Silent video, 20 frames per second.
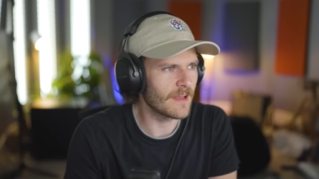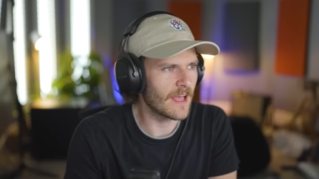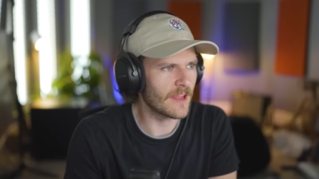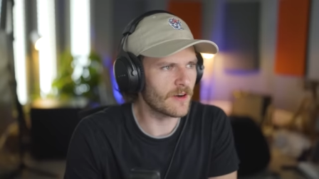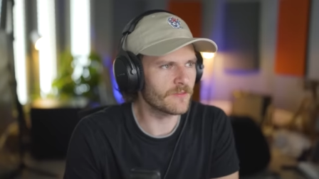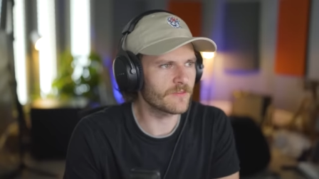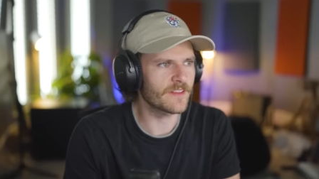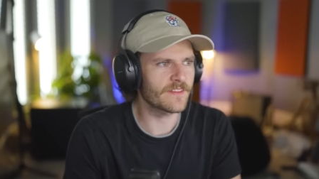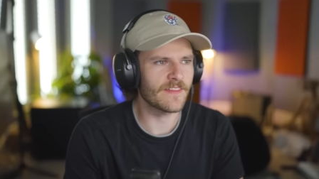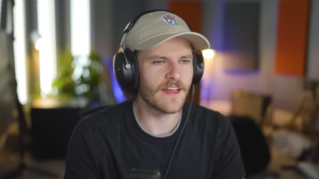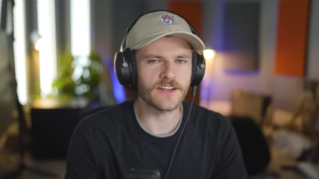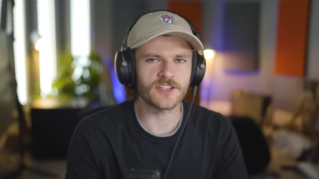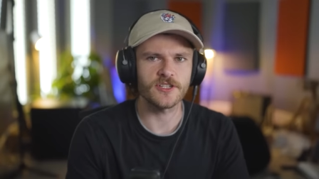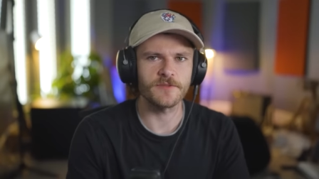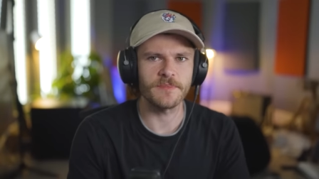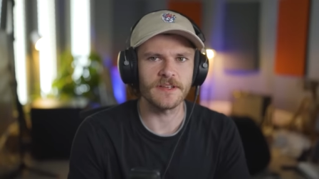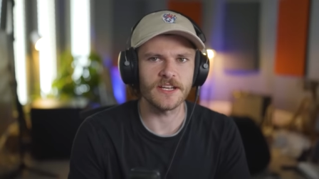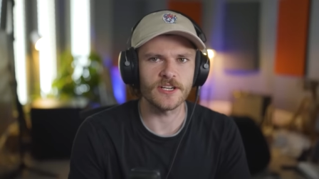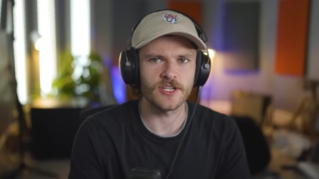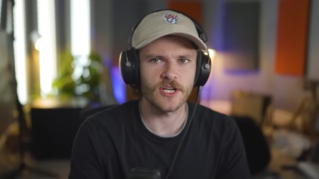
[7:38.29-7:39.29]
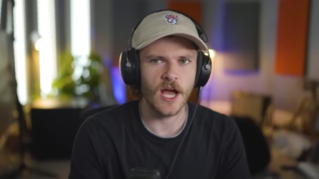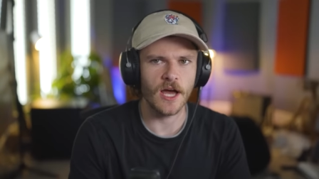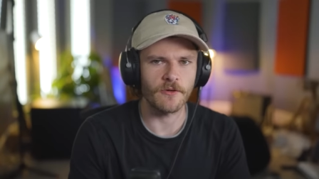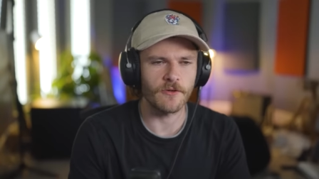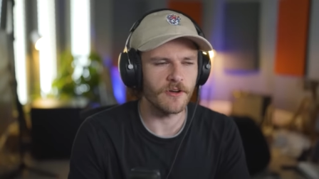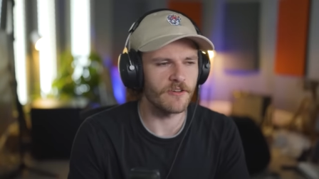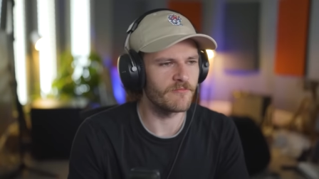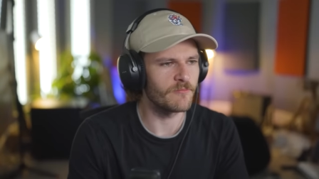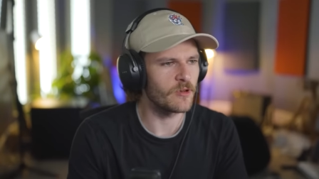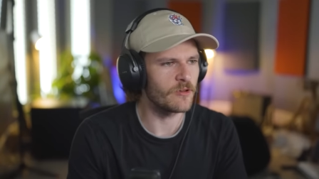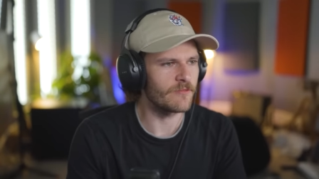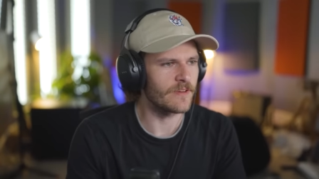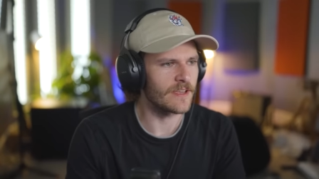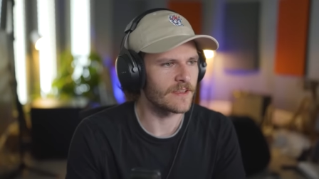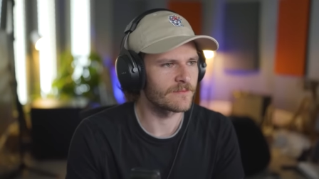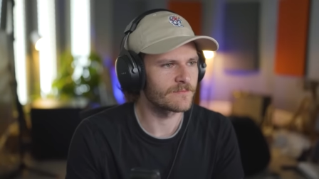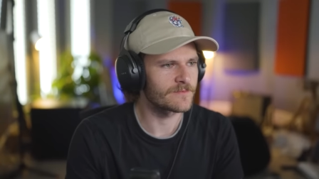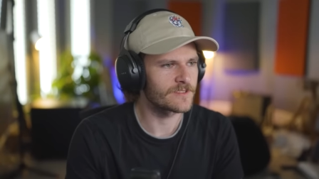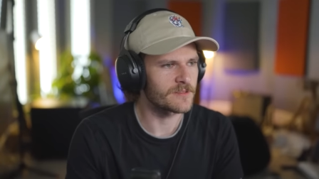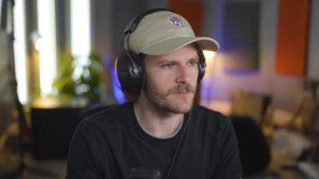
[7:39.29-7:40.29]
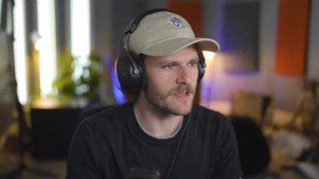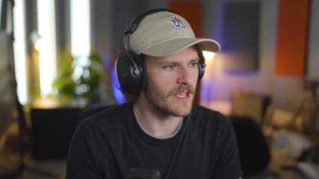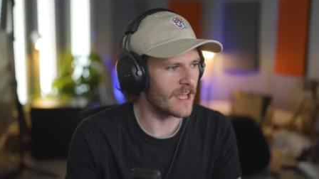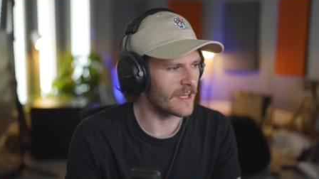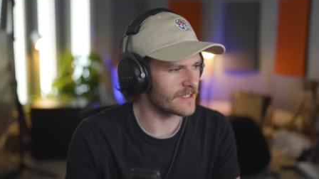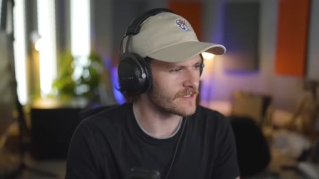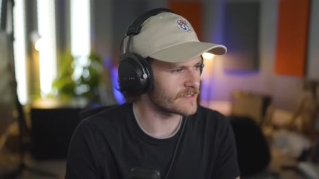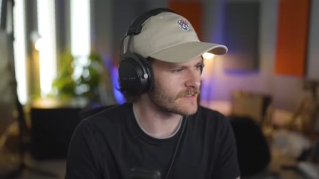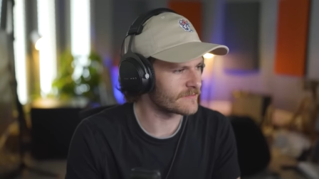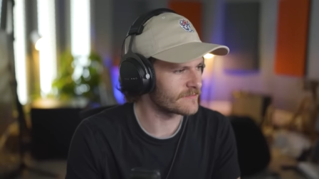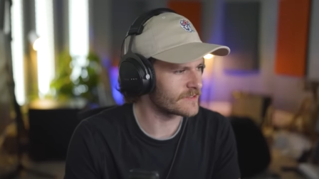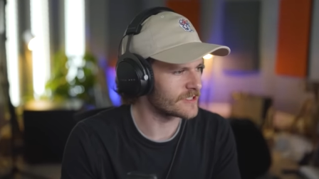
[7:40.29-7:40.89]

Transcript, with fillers: I don't think that should be a genre of movie, to be honest.